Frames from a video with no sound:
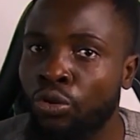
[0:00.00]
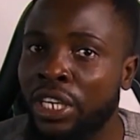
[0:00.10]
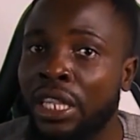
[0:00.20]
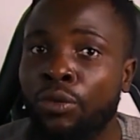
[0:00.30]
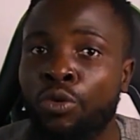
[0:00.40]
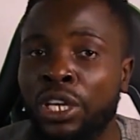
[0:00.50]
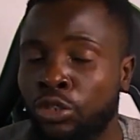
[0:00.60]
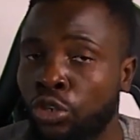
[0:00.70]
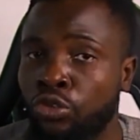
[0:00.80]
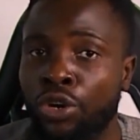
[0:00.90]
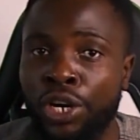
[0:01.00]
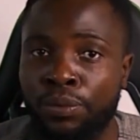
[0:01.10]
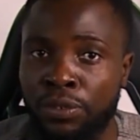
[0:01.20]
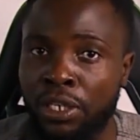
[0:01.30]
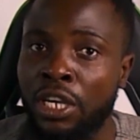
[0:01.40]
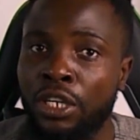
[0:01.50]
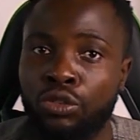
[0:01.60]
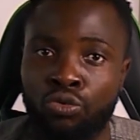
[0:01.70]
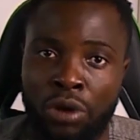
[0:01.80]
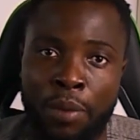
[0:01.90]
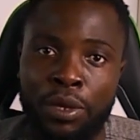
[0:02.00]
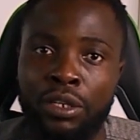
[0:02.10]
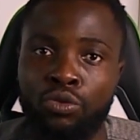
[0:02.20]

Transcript: So in a way, it also helps to